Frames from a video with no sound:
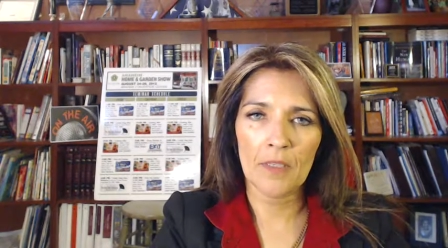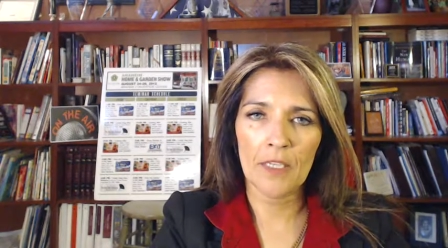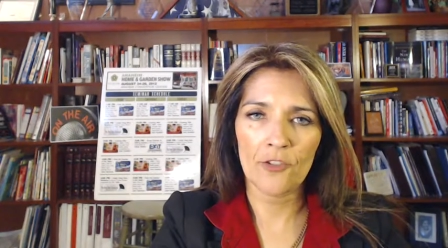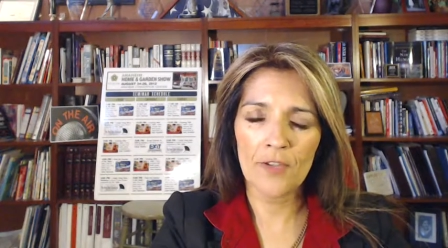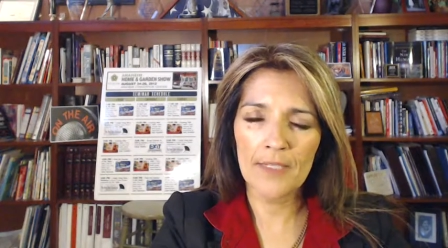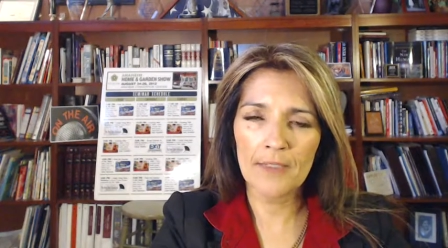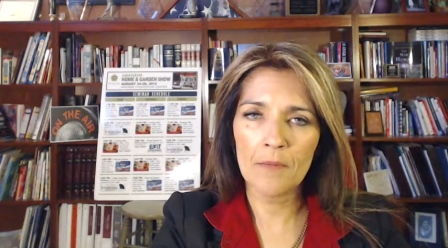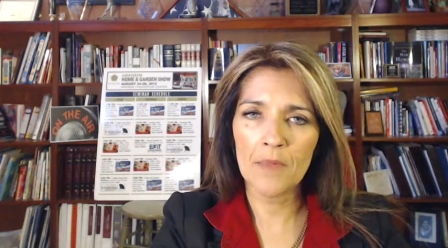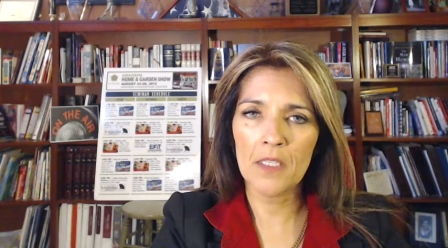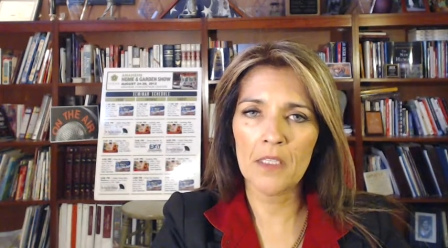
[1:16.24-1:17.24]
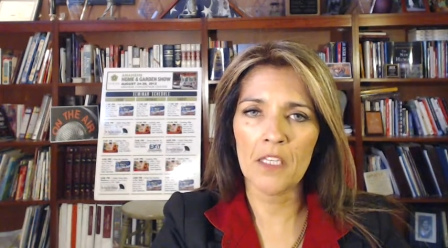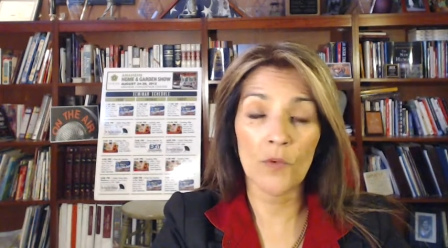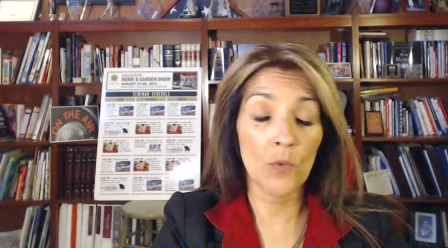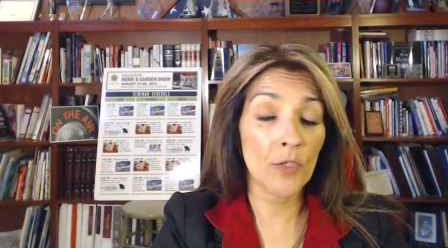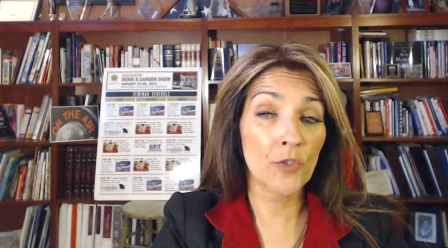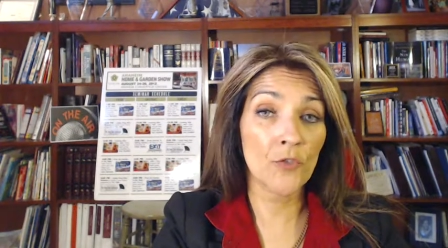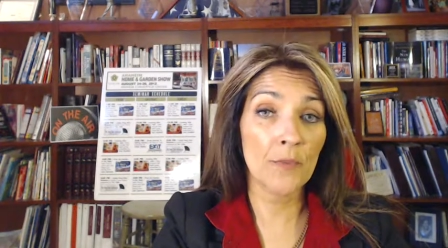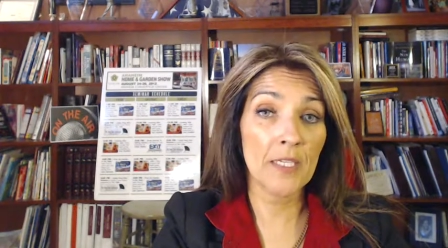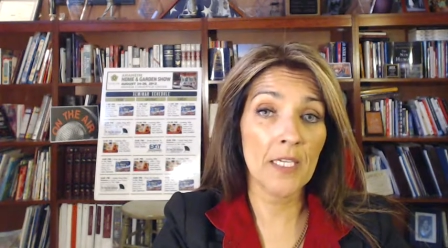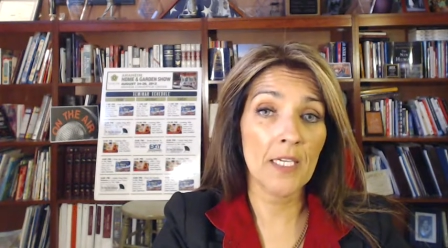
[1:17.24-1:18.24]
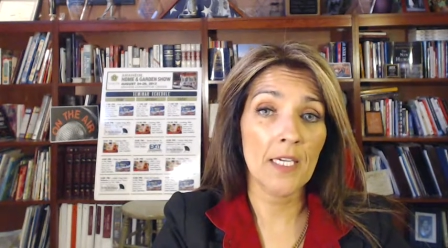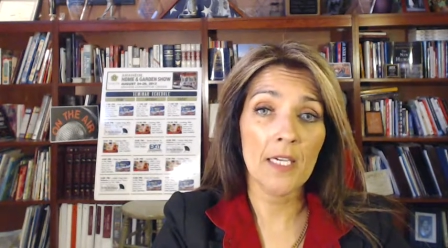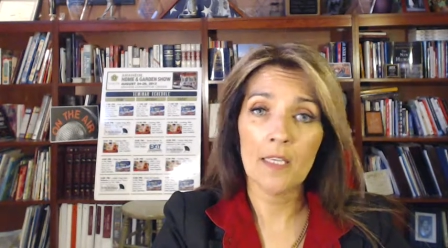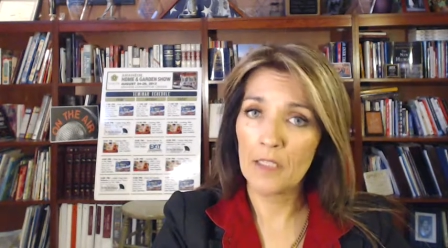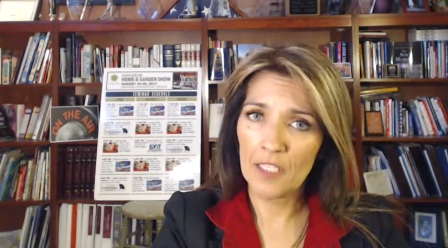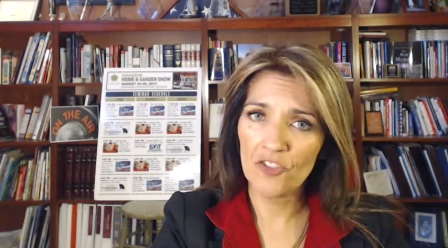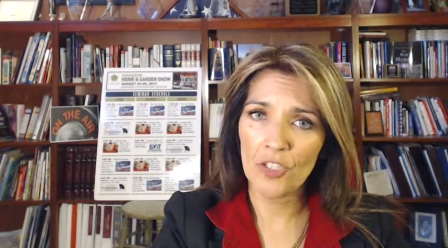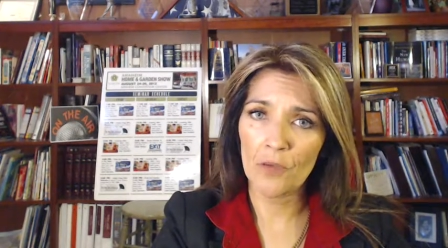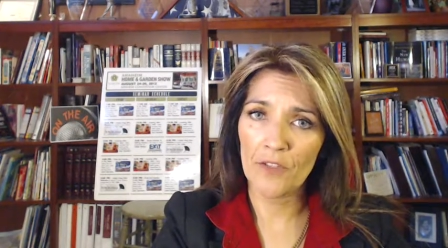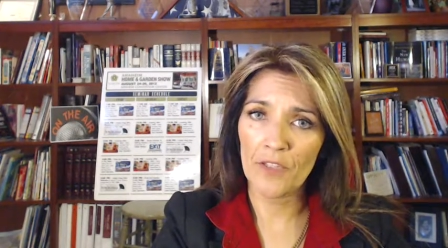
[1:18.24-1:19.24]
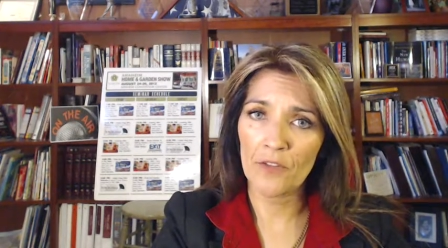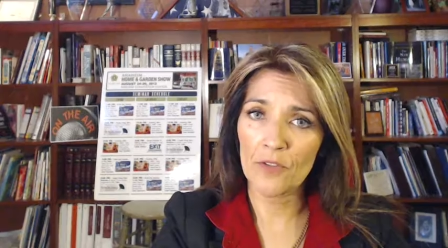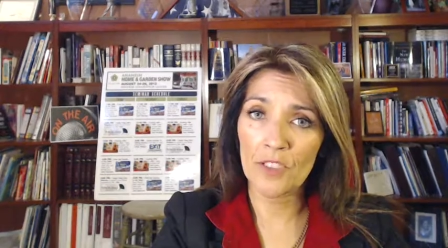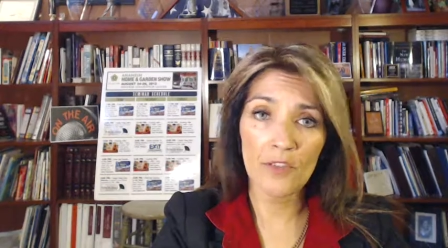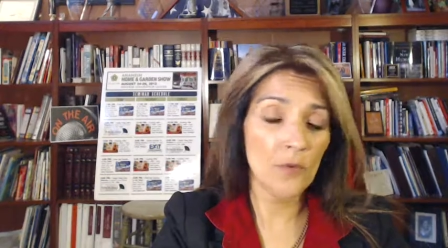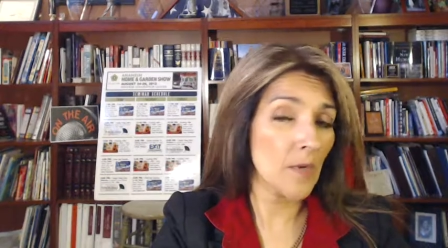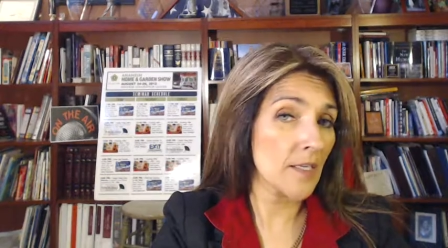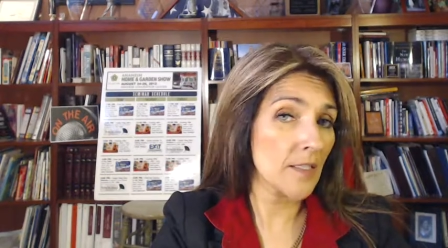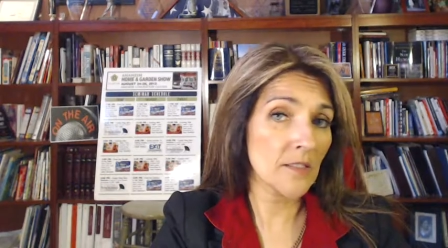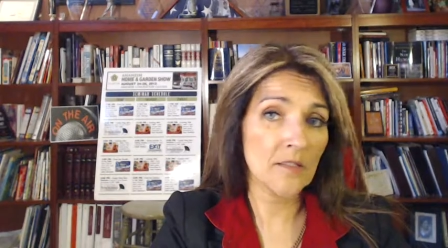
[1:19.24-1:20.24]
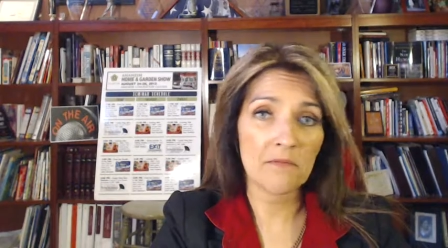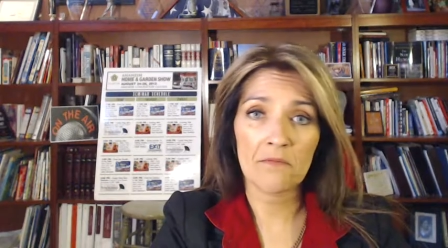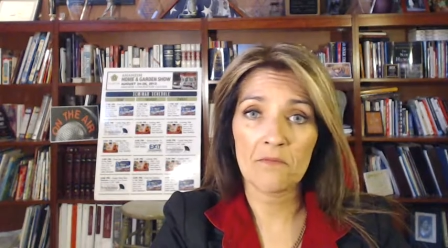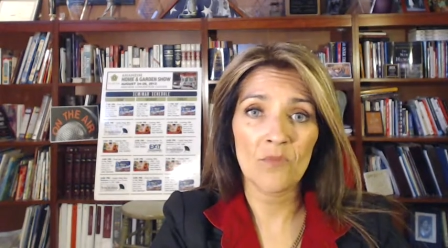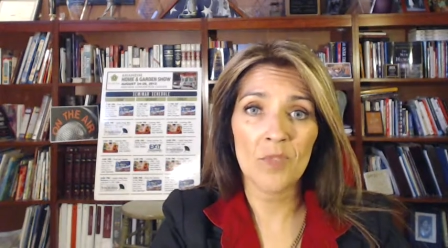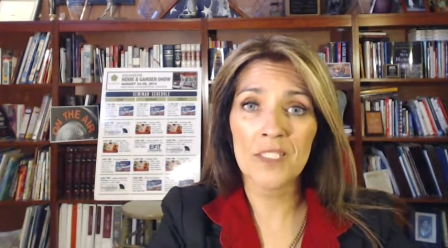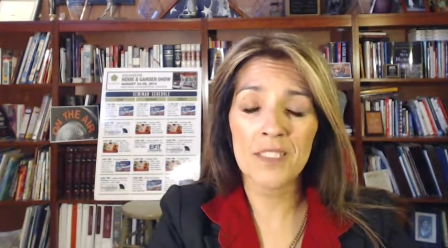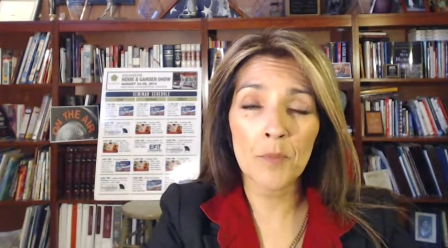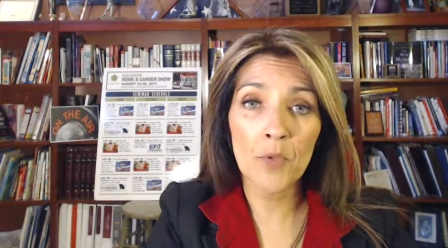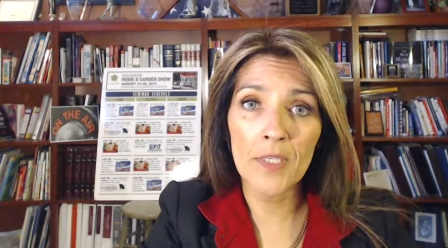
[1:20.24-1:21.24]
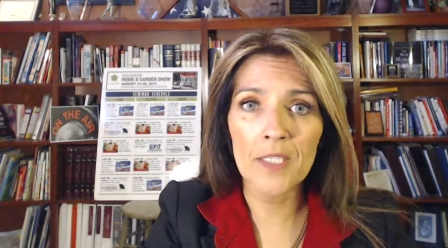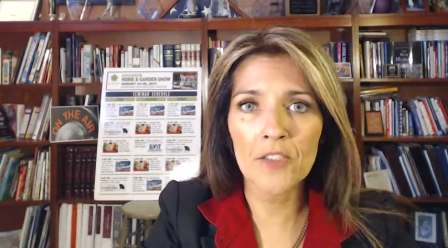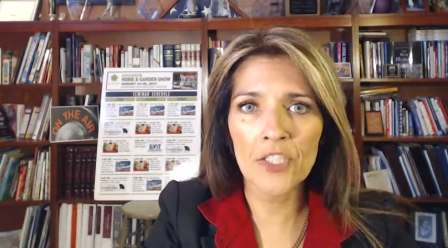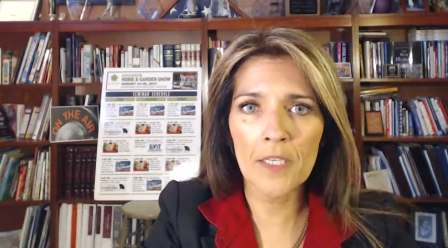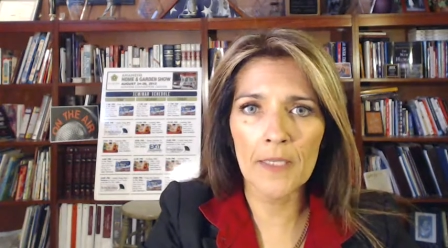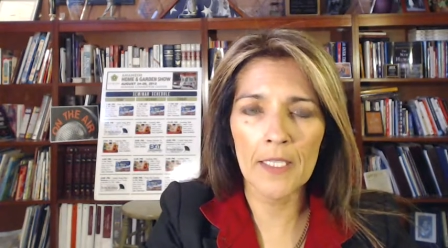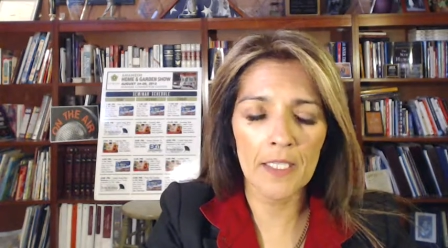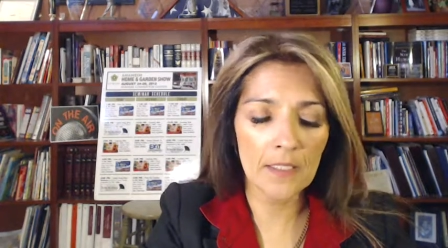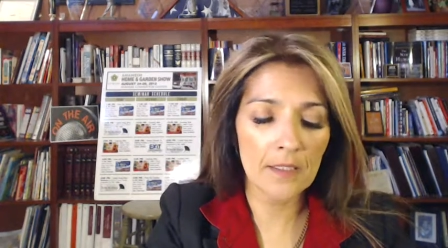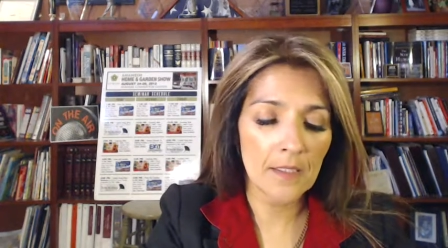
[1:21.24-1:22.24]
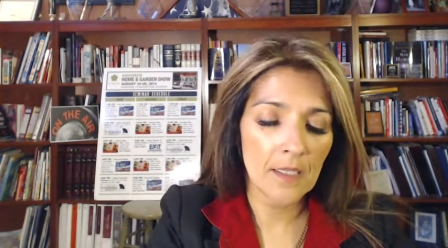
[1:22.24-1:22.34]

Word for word: I try something, and if it works for me, then I share it with others. Otherwise, what's the point in sharing it?